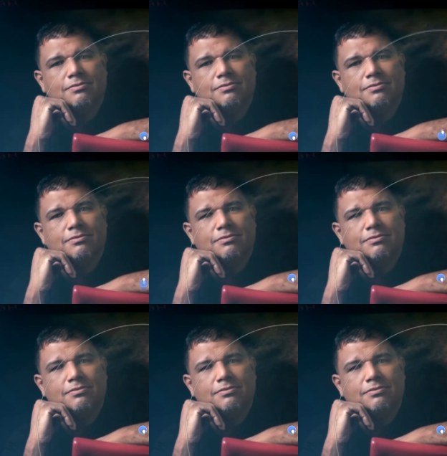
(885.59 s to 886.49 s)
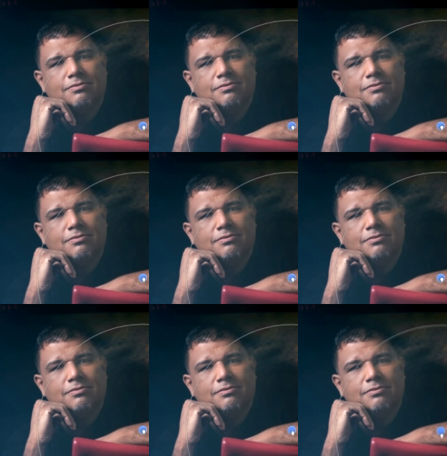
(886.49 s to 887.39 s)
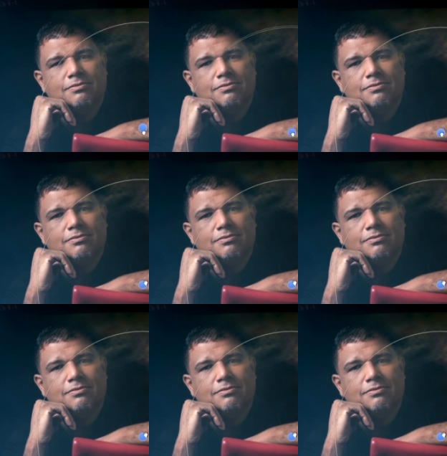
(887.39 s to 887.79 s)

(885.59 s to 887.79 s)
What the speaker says: [no speech]